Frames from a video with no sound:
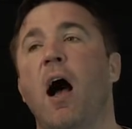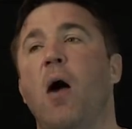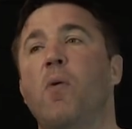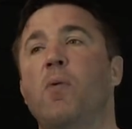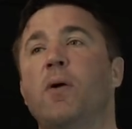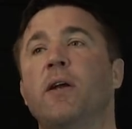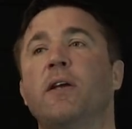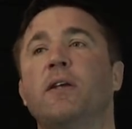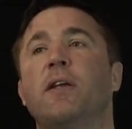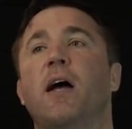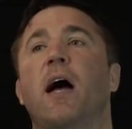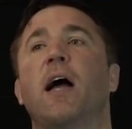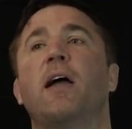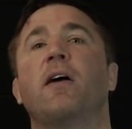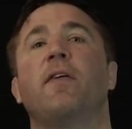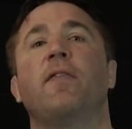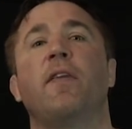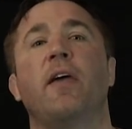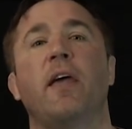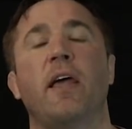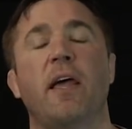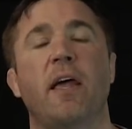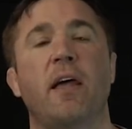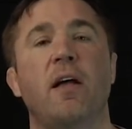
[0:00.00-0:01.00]
I want to die
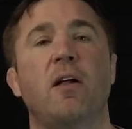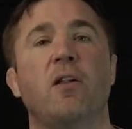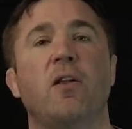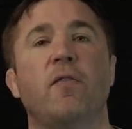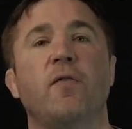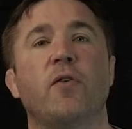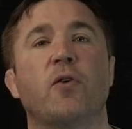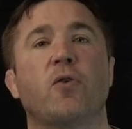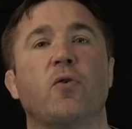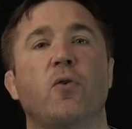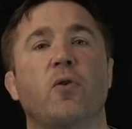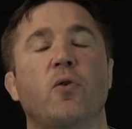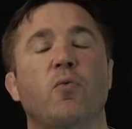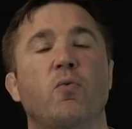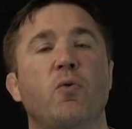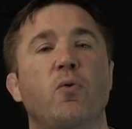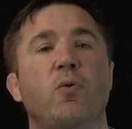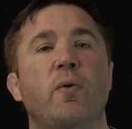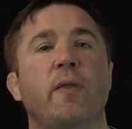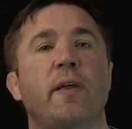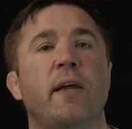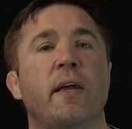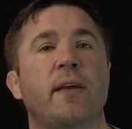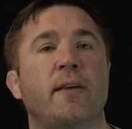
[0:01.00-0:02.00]
on the hill if you're going to
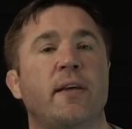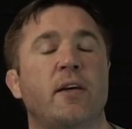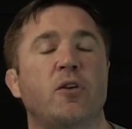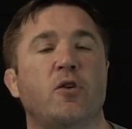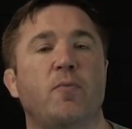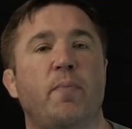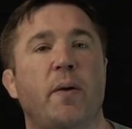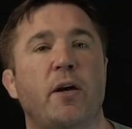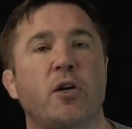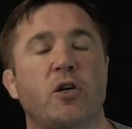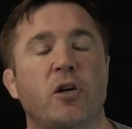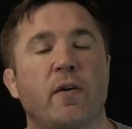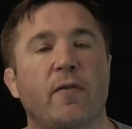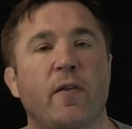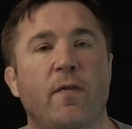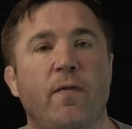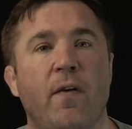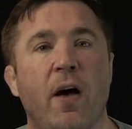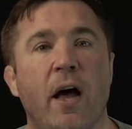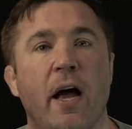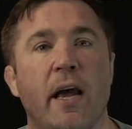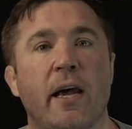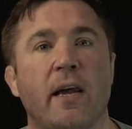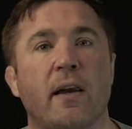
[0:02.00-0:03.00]
ruin the anticipation of the
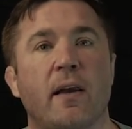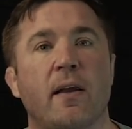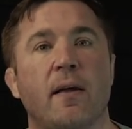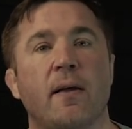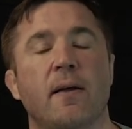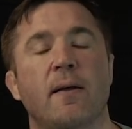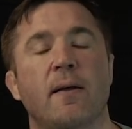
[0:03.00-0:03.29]
fight.